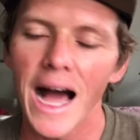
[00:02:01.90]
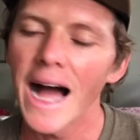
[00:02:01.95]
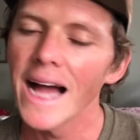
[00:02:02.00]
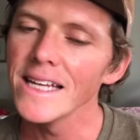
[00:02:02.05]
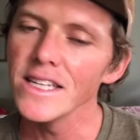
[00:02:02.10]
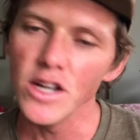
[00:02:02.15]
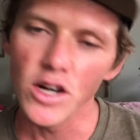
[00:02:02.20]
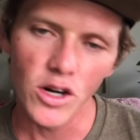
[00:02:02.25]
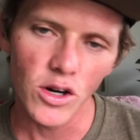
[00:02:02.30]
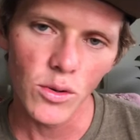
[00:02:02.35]
I
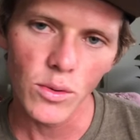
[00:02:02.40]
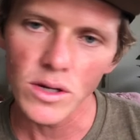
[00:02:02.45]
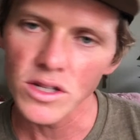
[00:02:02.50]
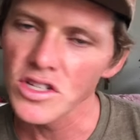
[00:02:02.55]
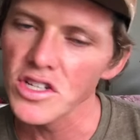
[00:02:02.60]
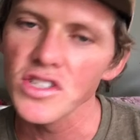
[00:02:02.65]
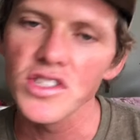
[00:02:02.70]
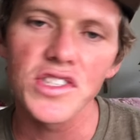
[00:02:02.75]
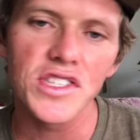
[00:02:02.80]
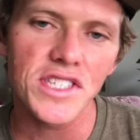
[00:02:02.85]
know,
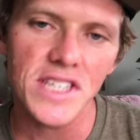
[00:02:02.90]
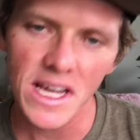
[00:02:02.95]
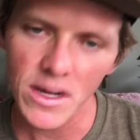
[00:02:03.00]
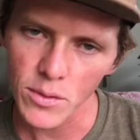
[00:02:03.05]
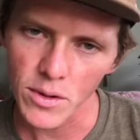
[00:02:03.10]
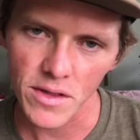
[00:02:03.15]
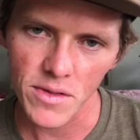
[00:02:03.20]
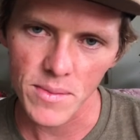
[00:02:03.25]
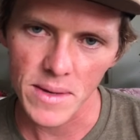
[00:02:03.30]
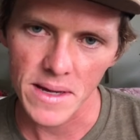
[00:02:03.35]
just stay
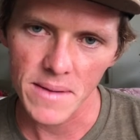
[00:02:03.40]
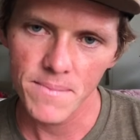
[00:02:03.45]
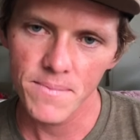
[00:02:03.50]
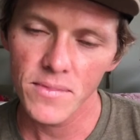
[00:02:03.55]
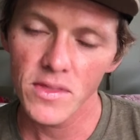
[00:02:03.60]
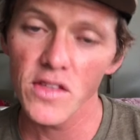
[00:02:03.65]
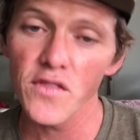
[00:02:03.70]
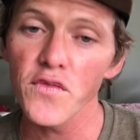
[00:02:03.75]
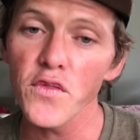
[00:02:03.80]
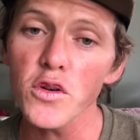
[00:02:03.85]
with me.
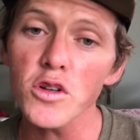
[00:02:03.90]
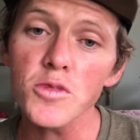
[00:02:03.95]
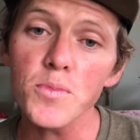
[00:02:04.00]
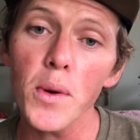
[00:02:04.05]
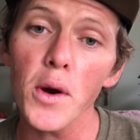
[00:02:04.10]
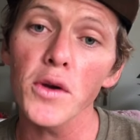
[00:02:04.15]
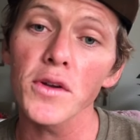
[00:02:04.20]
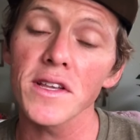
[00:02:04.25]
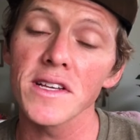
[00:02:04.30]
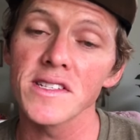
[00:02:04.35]
The first
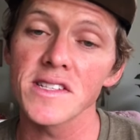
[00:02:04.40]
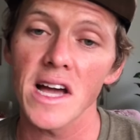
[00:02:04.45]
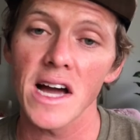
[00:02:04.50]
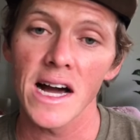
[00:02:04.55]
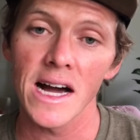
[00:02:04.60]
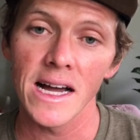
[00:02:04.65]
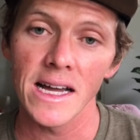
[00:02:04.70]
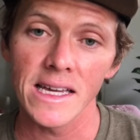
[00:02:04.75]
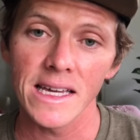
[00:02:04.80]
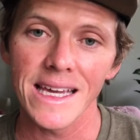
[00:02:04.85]
part is
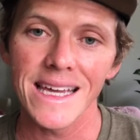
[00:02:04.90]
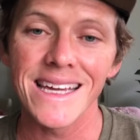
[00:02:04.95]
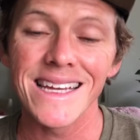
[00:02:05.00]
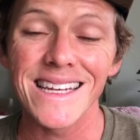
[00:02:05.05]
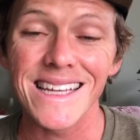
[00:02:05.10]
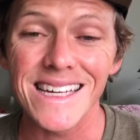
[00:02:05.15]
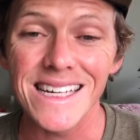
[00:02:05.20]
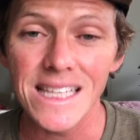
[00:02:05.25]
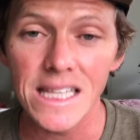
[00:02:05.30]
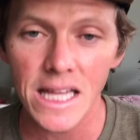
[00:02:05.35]
I,
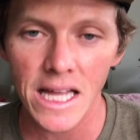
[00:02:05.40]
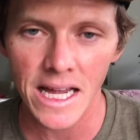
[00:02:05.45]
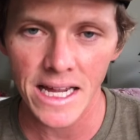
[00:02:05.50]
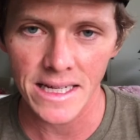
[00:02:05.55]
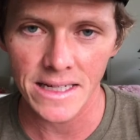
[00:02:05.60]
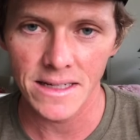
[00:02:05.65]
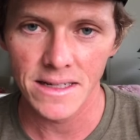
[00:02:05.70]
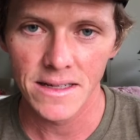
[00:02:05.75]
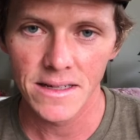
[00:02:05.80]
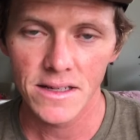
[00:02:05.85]

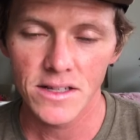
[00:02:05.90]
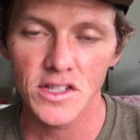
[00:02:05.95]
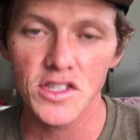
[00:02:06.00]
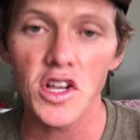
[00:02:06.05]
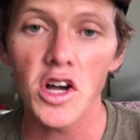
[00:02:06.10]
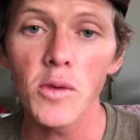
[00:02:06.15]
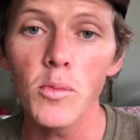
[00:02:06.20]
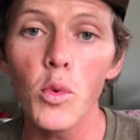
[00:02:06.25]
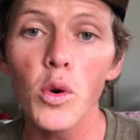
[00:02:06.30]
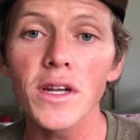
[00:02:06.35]
incline.
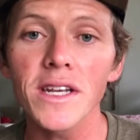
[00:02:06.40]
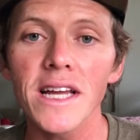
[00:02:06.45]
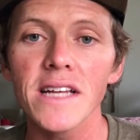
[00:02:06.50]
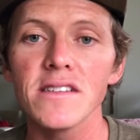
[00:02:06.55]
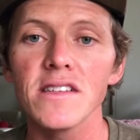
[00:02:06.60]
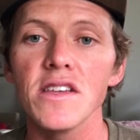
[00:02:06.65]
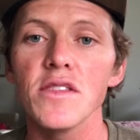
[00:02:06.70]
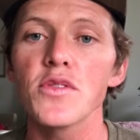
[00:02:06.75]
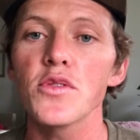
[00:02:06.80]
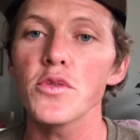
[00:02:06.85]
Psalm
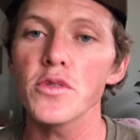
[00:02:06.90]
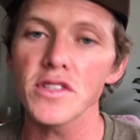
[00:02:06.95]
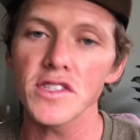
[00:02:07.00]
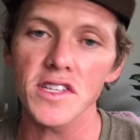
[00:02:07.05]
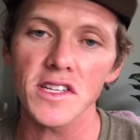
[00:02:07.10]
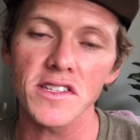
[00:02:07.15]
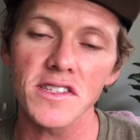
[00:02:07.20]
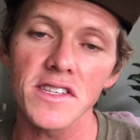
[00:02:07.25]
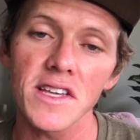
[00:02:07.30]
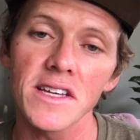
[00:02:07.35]

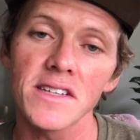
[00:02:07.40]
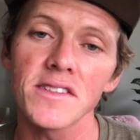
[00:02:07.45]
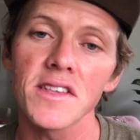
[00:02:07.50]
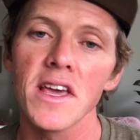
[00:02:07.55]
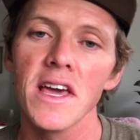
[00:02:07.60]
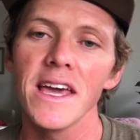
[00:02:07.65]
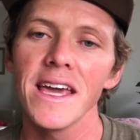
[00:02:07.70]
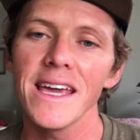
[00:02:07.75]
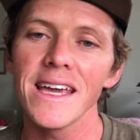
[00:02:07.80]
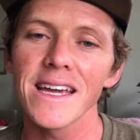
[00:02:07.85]
119:36 says,
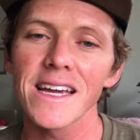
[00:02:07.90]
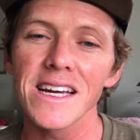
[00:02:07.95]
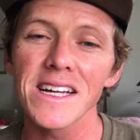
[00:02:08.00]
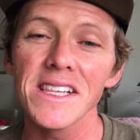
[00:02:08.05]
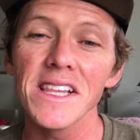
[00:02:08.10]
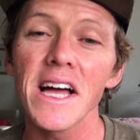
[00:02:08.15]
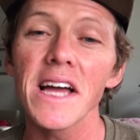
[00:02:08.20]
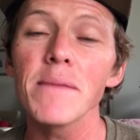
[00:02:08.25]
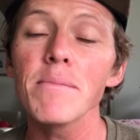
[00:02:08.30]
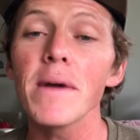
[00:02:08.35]

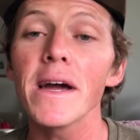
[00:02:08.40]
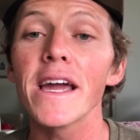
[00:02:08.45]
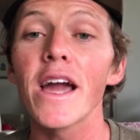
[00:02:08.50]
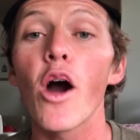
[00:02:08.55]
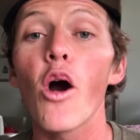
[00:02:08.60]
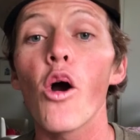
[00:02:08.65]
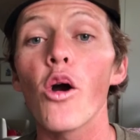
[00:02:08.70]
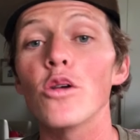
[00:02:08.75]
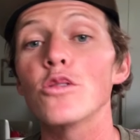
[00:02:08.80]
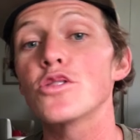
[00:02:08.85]
incline my
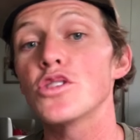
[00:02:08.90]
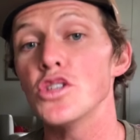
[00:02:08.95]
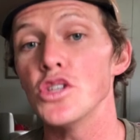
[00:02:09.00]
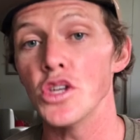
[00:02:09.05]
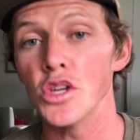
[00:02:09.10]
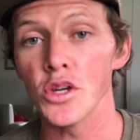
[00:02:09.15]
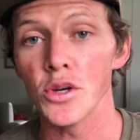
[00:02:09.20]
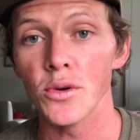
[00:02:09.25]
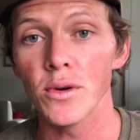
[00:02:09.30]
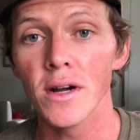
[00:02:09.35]
heart to
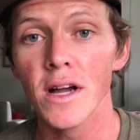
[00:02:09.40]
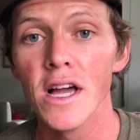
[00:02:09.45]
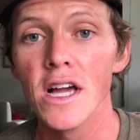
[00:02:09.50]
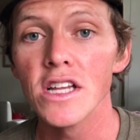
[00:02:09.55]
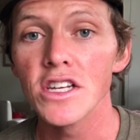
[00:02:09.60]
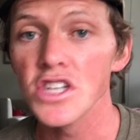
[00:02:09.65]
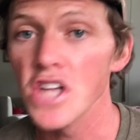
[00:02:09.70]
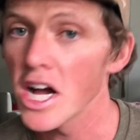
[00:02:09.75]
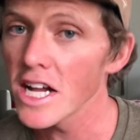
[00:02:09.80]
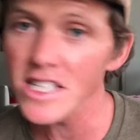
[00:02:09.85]
you,
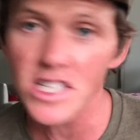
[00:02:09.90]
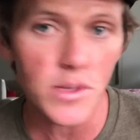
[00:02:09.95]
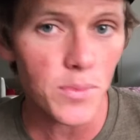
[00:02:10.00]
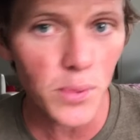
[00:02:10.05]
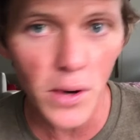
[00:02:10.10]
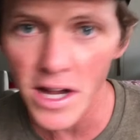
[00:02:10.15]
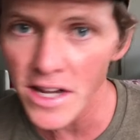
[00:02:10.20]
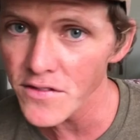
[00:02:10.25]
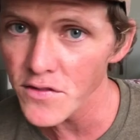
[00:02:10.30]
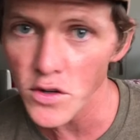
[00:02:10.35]
not to
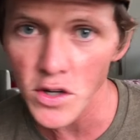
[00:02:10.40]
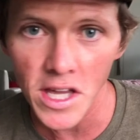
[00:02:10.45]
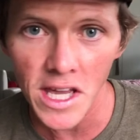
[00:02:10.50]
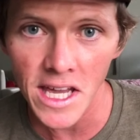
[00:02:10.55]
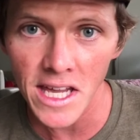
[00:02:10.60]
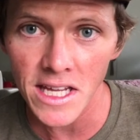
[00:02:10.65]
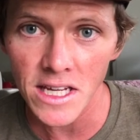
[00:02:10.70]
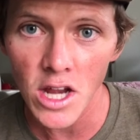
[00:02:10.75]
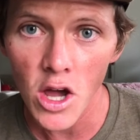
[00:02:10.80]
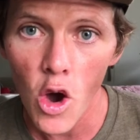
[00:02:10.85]
prideful
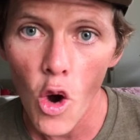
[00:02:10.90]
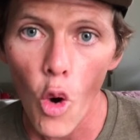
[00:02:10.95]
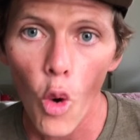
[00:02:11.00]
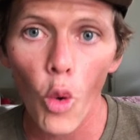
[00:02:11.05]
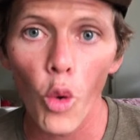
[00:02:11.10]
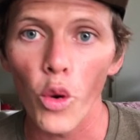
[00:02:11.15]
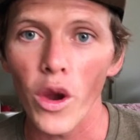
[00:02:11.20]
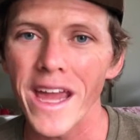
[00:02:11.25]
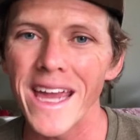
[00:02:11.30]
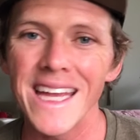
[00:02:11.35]
gain
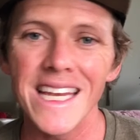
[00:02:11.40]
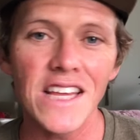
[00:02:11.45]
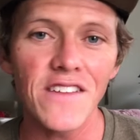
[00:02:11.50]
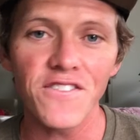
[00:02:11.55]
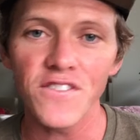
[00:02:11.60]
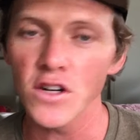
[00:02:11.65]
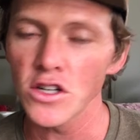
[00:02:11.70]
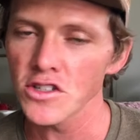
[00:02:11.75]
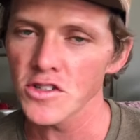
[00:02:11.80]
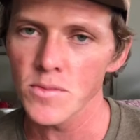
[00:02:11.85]
or any
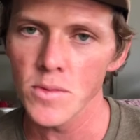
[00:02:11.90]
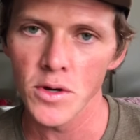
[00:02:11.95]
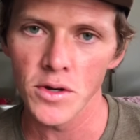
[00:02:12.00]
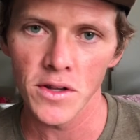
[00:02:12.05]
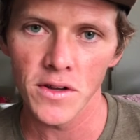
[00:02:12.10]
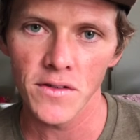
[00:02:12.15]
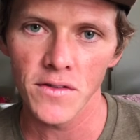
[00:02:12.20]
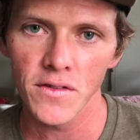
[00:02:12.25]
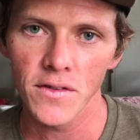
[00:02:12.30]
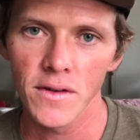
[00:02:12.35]
false
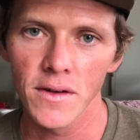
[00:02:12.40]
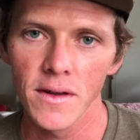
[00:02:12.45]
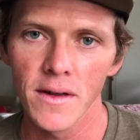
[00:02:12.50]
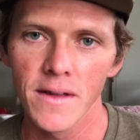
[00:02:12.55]
motive.